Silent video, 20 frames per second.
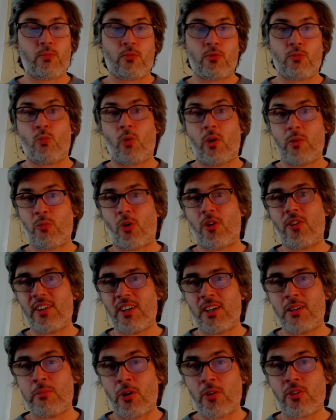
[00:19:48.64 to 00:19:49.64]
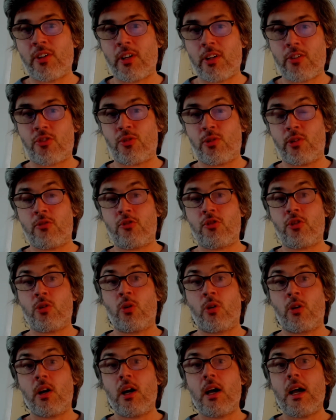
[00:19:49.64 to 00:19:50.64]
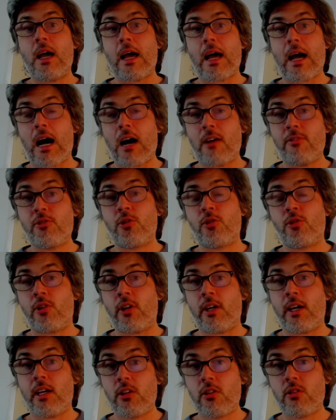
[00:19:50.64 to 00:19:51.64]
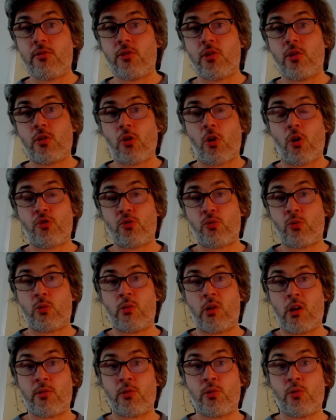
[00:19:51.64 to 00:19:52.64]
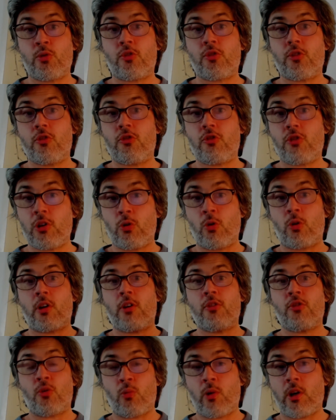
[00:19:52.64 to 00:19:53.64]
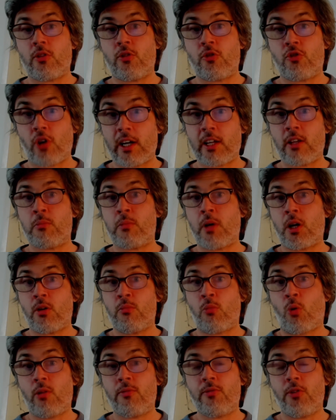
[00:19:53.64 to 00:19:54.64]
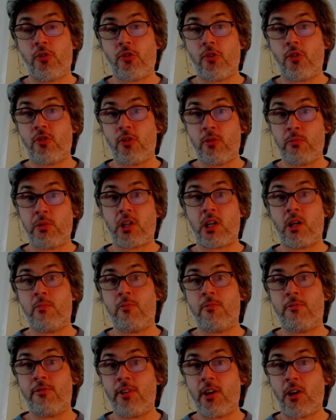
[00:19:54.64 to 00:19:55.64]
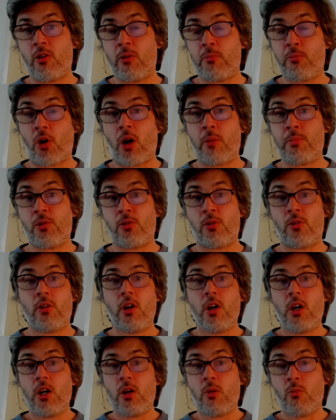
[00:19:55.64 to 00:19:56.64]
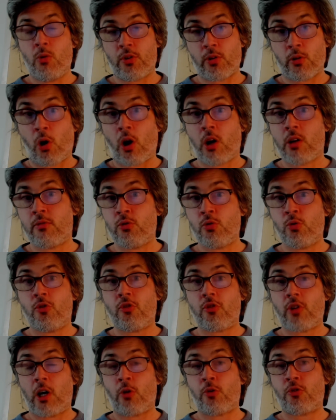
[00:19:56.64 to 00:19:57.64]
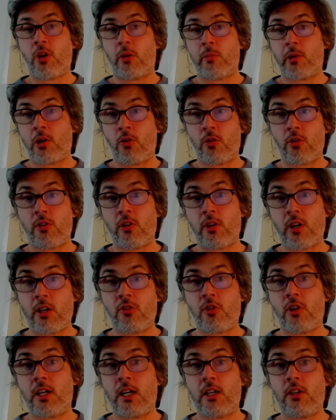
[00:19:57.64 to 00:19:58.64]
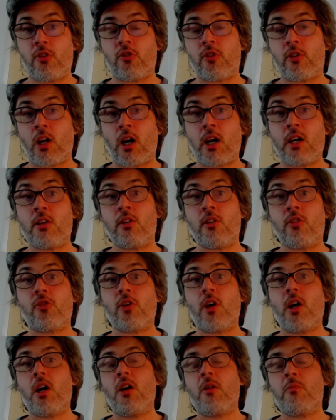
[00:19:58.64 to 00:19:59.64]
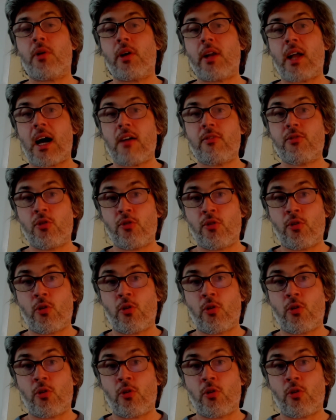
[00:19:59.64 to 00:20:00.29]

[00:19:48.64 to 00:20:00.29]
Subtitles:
one more thing about the history of Qigong. After the end of the Cultural Revolution, Qigong underwent a giant metamorphosis and became very popular, with a lot of new styles coming out in the 1980s and 90s. But after the